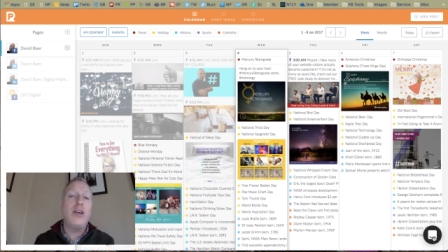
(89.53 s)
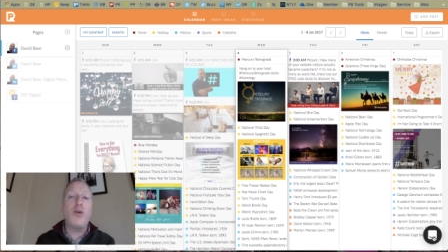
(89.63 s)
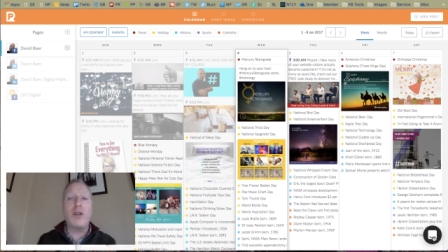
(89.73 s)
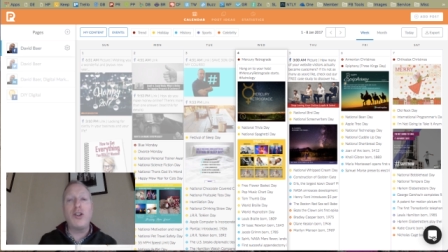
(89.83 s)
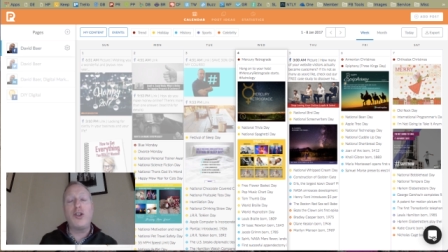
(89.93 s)
you
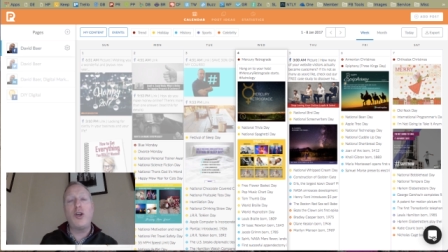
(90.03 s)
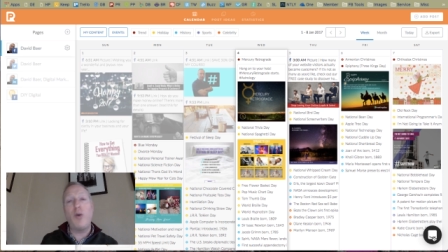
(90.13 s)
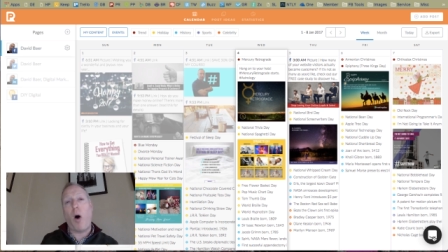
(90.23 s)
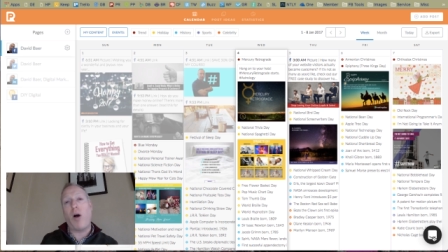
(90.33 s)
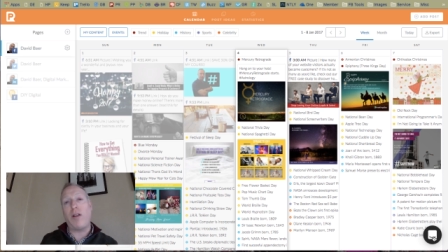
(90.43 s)
can
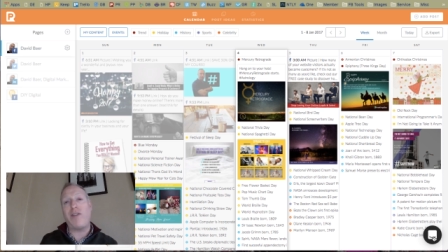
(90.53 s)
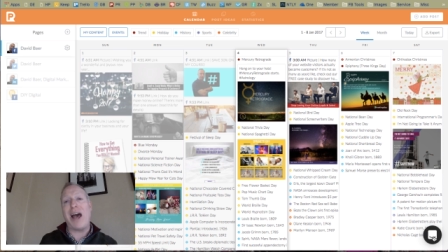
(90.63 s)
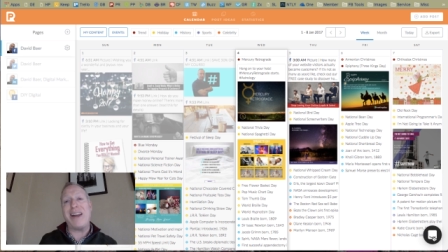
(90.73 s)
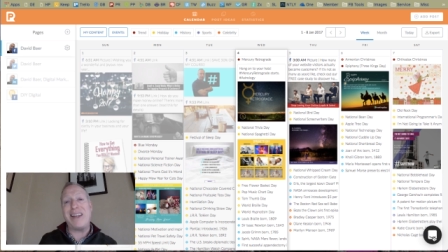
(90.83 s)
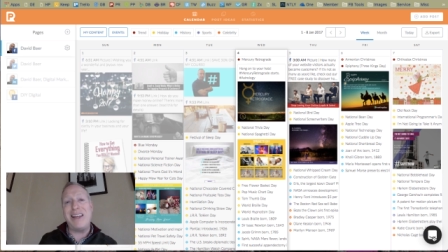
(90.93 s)
do all of
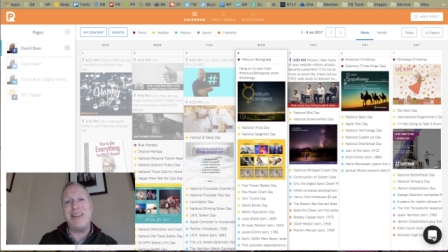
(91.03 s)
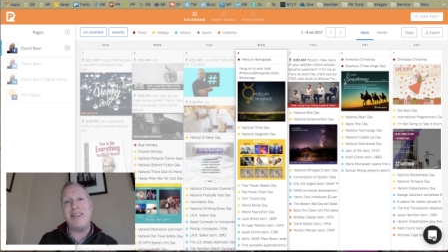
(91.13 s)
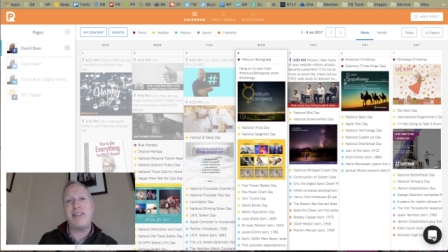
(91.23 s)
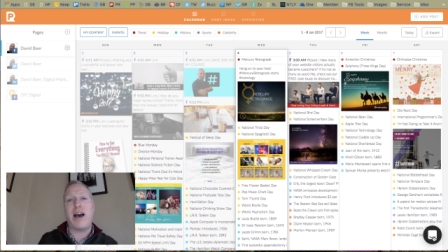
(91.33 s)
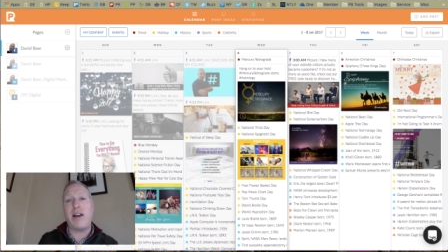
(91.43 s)
that
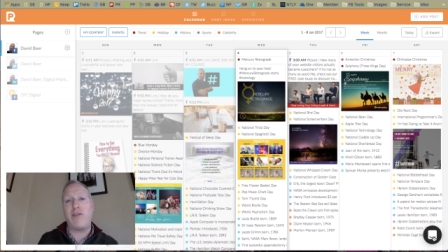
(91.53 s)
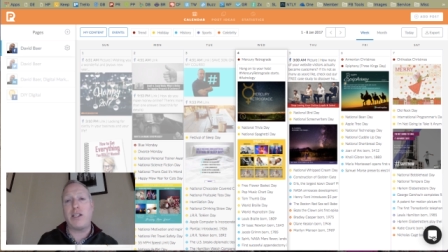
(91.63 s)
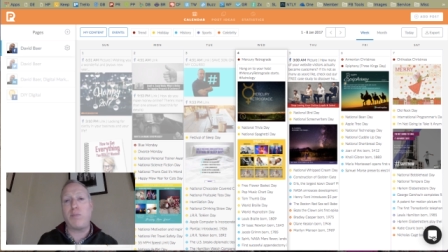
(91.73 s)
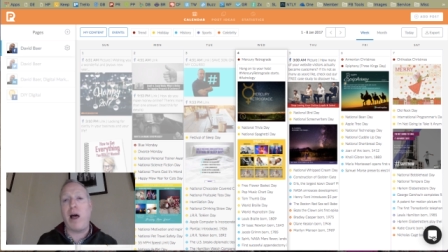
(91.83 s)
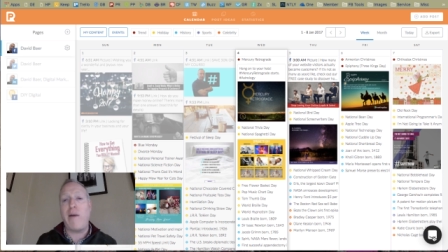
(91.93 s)
inside of
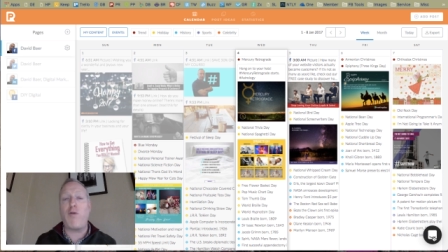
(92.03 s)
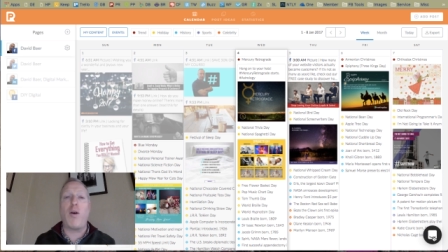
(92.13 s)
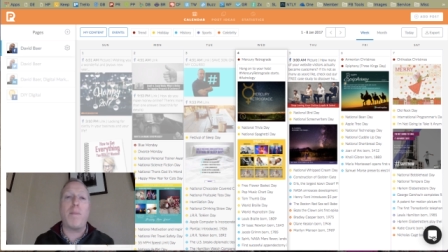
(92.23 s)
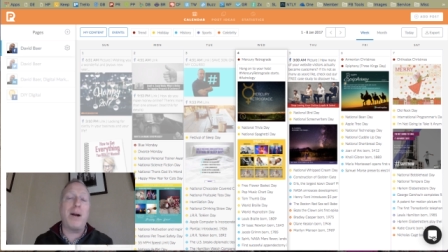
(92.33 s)
this platform.